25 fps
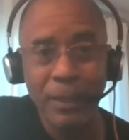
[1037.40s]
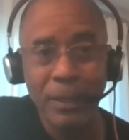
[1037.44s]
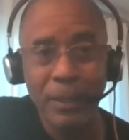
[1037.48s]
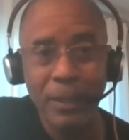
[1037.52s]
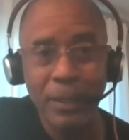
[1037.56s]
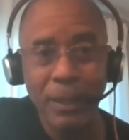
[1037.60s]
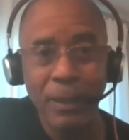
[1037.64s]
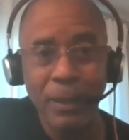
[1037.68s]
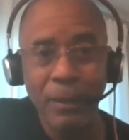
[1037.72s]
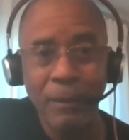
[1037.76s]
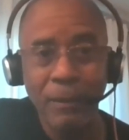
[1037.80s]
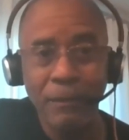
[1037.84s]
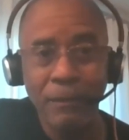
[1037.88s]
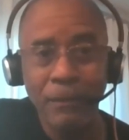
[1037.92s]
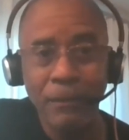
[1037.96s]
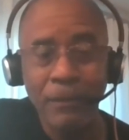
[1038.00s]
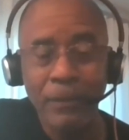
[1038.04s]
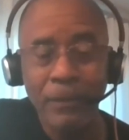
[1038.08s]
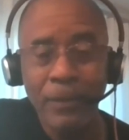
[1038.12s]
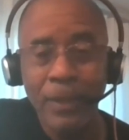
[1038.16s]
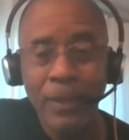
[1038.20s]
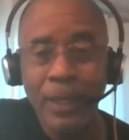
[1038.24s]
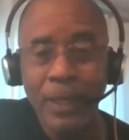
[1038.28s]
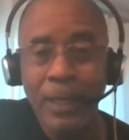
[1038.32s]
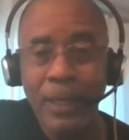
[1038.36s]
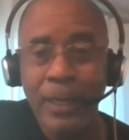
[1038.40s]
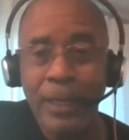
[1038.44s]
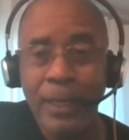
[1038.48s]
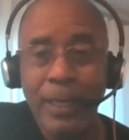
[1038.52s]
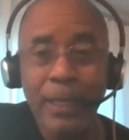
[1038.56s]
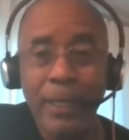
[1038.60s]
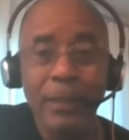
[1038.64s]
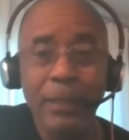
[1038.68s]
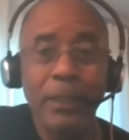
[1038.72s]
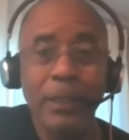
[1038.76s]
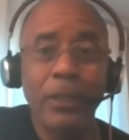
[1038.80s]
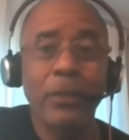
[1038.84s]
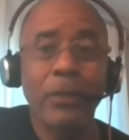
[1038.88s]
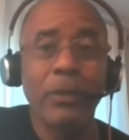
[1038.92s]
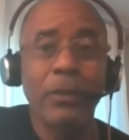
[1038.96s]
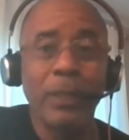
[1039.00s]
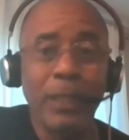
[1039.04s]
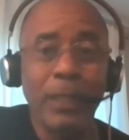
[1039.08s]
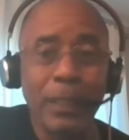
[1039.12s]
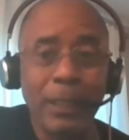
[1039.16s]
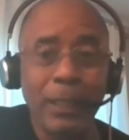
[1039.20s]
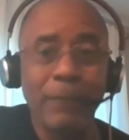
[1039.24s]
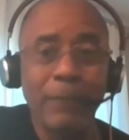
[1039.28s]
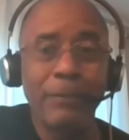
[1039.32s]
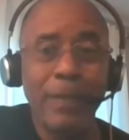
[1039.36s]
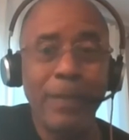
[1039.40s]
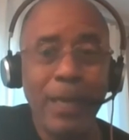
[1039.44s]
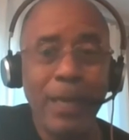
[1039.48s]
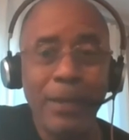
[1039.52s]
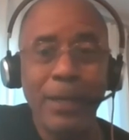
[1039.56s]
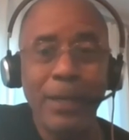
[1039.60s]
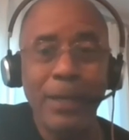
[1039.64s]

and he literally lived down